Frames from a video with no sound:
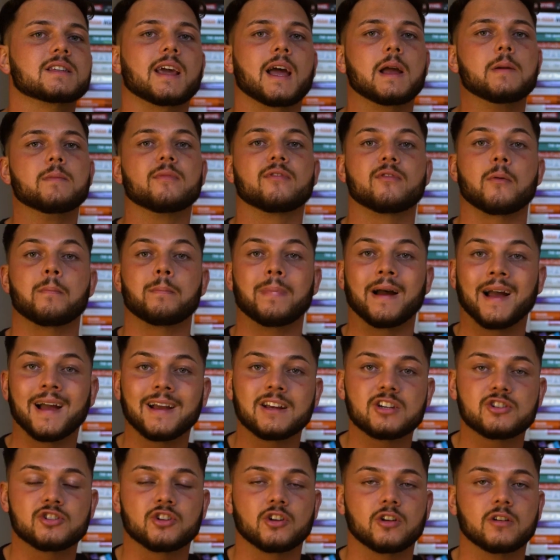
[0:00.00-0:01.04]
game for
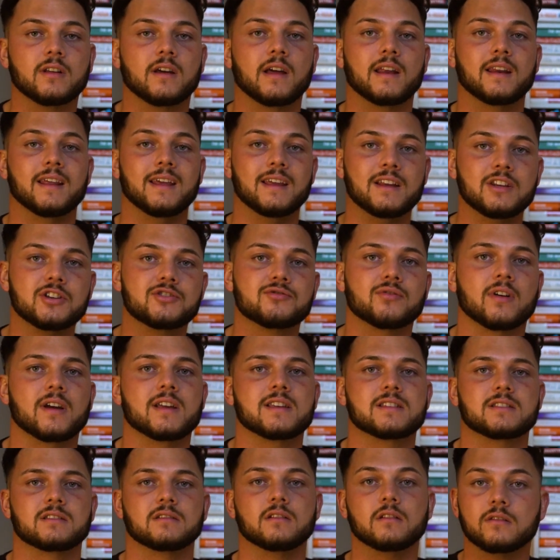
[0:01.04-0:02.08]
passion and
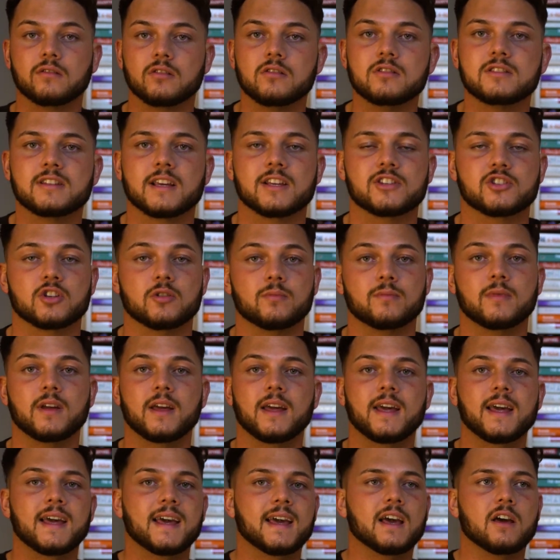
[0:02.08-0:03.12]
interest and enthusiasm,
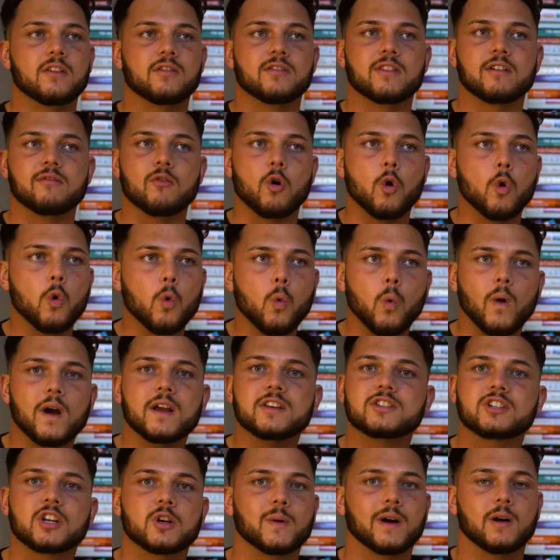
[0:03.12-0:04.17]
they're
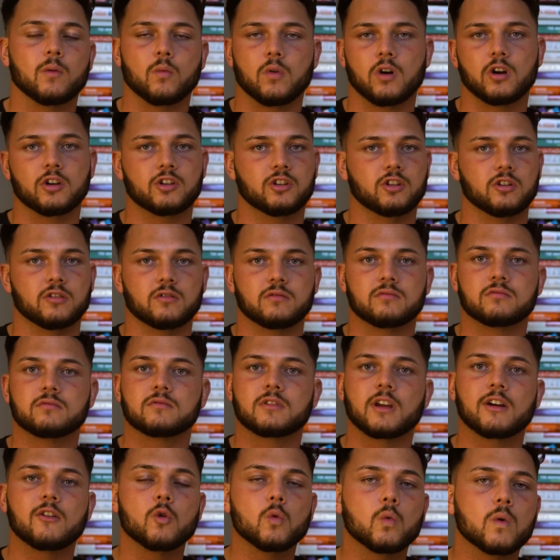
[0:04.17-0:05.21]
always going to outwork you.
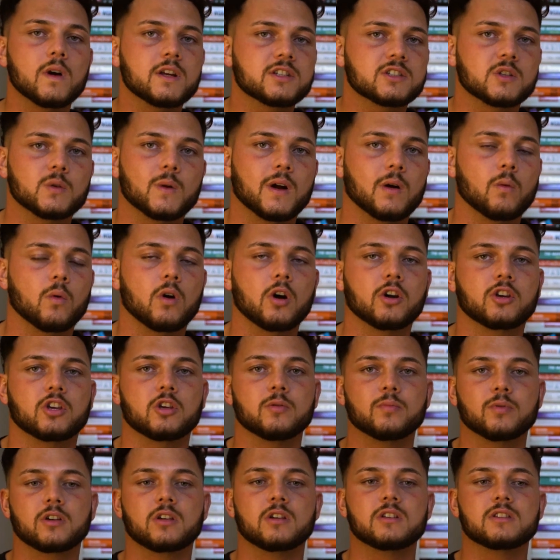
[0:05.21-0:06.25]
They're always going to outwork you
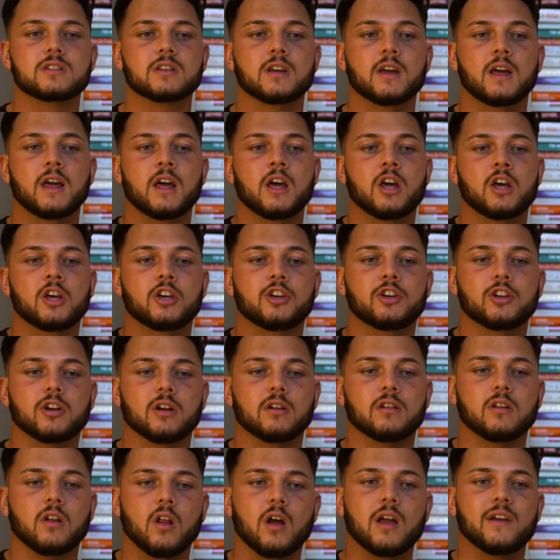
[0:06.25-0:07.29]
because,
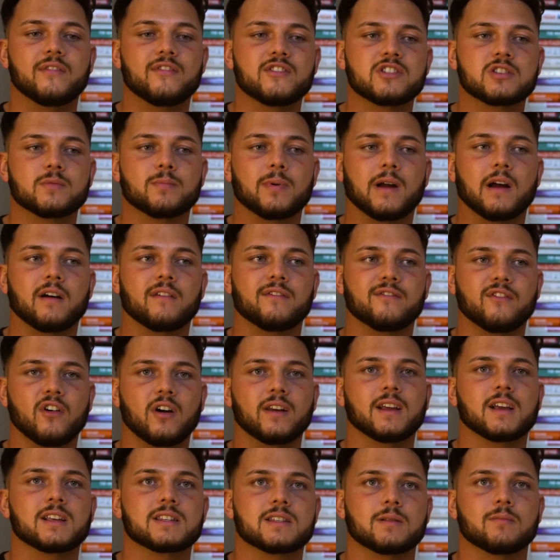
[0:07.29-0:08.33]
life is about
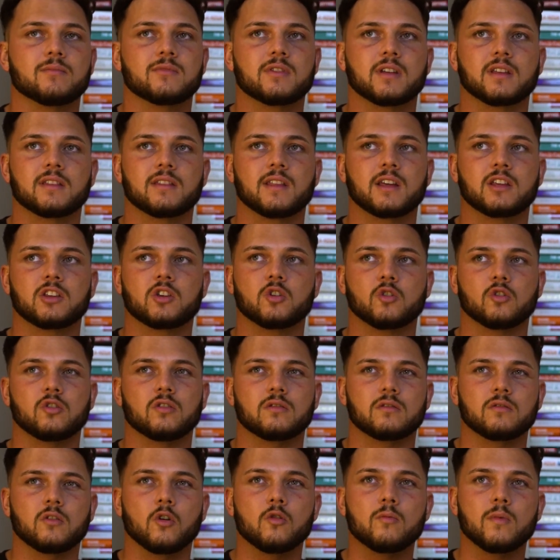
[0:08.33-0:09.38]
finding something that
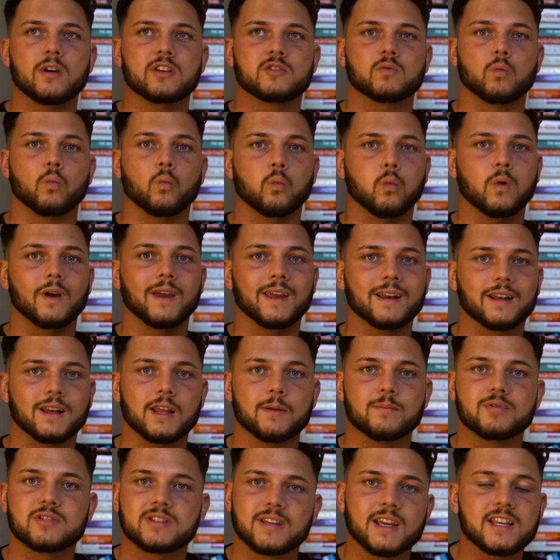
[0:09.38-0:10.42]
you're almost weirdly
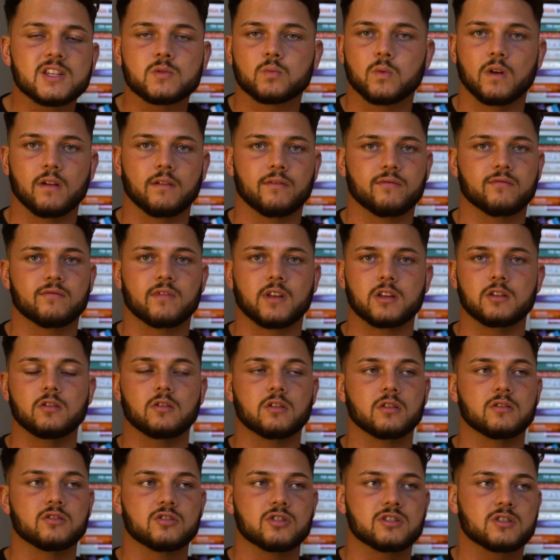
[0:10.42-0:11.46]
obsessed with, that you
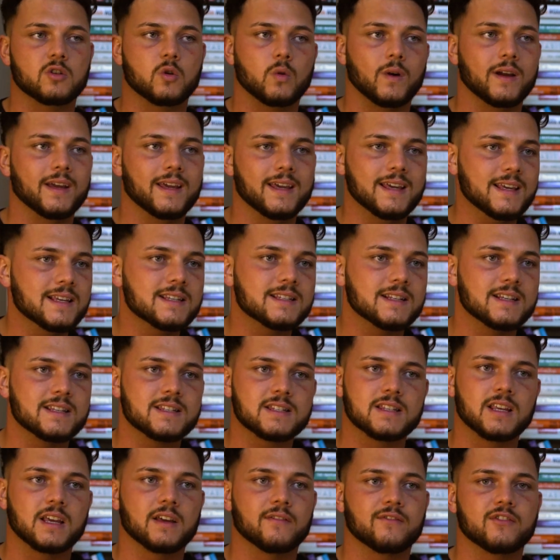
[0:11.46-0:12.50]
can just quite easily
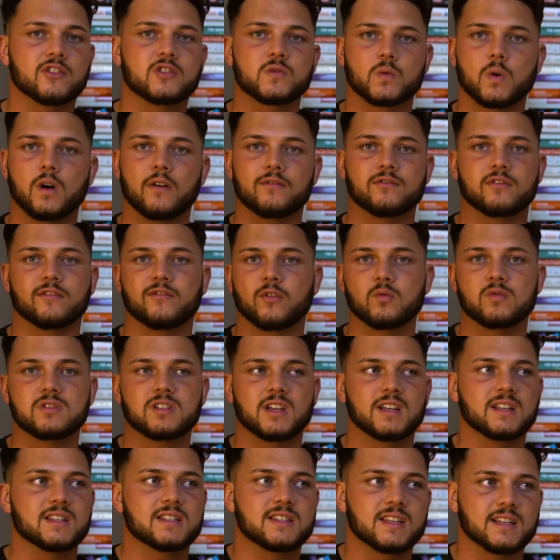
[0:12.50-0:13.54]
sit for 12 to
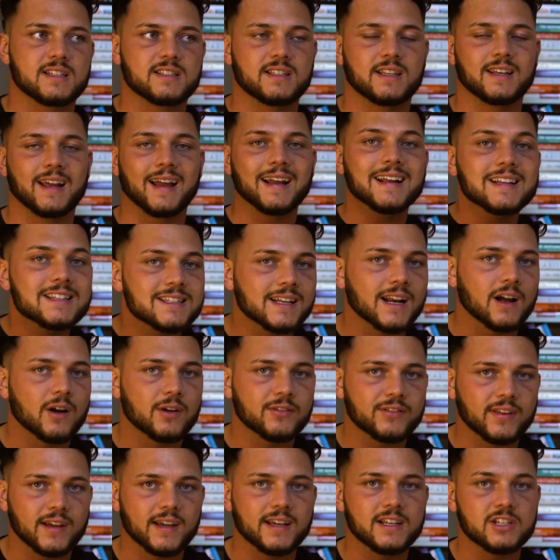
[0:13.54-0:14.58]
14, 16,
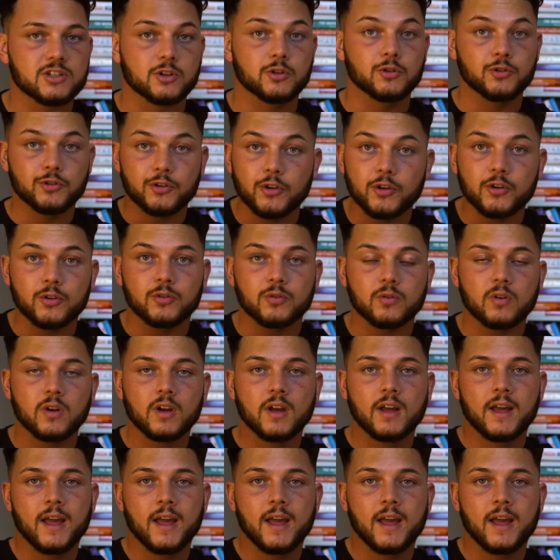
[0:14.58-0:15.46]
18-hour days and do.